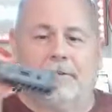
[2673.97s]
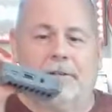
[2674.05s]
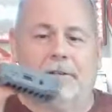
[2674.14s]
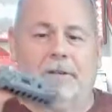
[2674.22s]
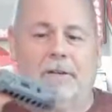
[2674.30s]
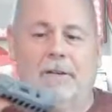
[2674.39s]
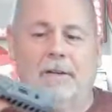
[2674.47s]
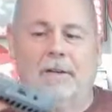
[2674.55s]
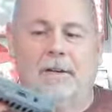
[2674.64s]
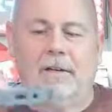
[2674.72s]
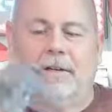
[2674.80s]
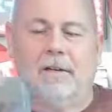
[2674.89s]
So
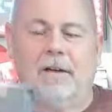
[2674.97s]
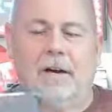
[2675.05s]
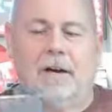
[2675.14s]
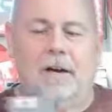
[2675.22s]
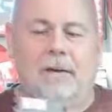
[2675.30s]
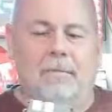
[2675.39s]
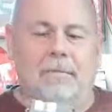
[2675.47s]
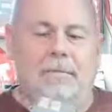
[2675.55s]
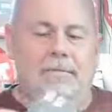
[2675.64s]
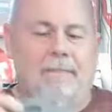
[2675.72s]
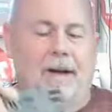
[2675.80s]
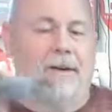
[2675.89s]
I
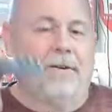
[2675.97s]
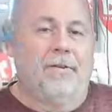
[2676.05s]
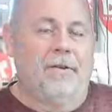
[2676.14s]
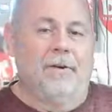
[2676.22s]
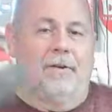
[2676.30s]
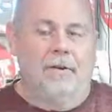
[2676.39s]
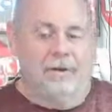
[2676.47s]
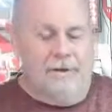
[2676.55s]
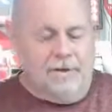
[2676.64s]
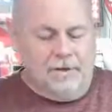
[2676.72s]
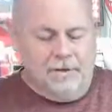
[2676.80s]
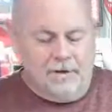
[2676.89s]
don't know whether I'll
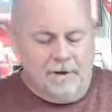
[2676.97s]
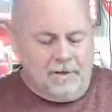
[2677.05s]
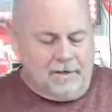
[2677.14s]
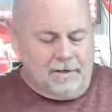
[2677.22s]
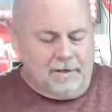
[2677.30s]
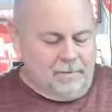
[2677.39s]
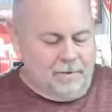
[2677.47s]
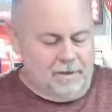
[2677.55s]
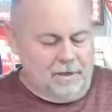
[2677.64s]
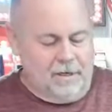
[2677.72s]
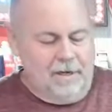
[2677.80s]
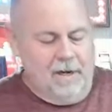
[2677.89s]
use it or not. So we'll
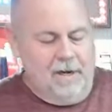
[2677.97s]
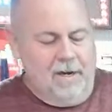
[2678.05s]
see.